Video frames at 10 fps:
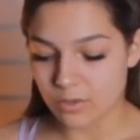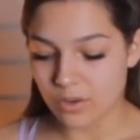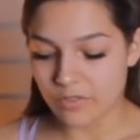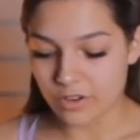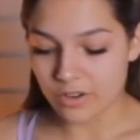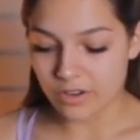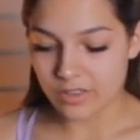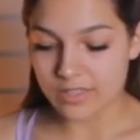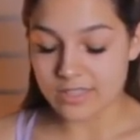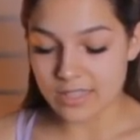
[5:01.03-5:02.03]
whoever
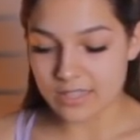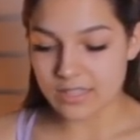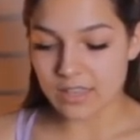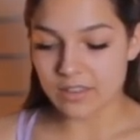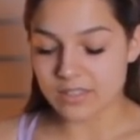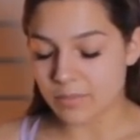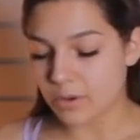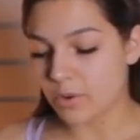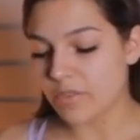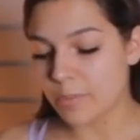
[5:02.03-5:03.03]
this is,
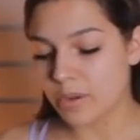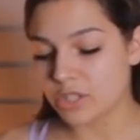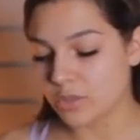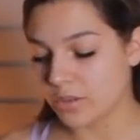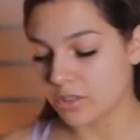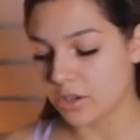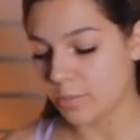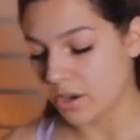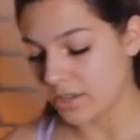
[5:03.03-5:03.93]
whoever puts you in a third